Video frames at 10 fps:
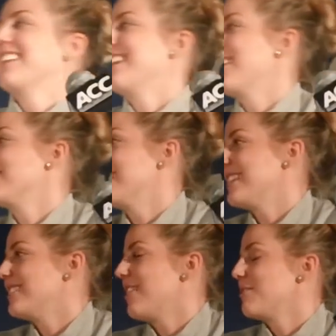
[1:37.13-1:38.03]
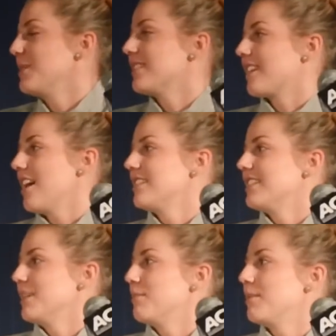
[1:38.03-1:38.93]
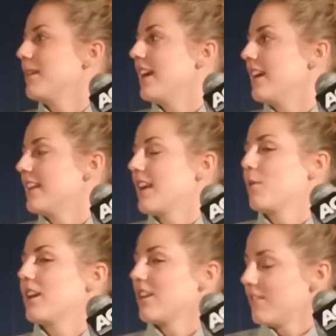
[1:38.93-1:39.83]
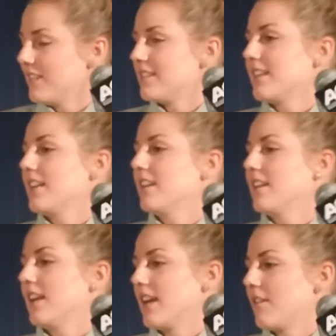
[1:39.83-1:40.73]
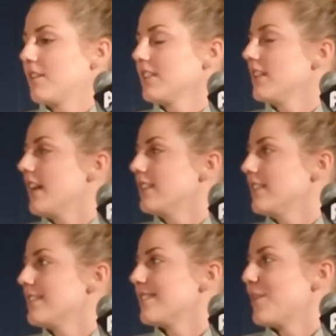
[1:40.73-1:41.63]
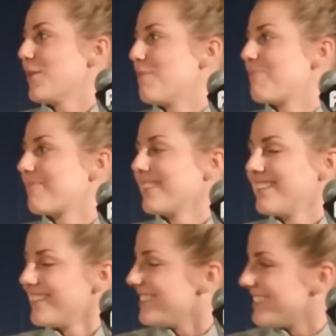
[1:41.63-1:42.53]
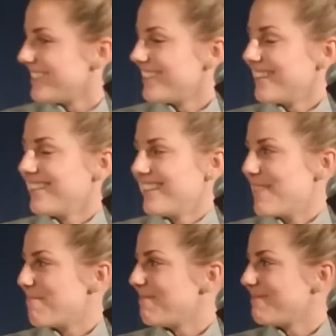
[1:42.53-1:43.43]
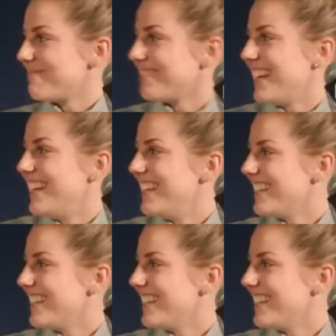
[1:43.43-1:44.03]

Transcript: that was actually offered me a scholarship, and then I went on a visit, and I really liked it, so, yeah.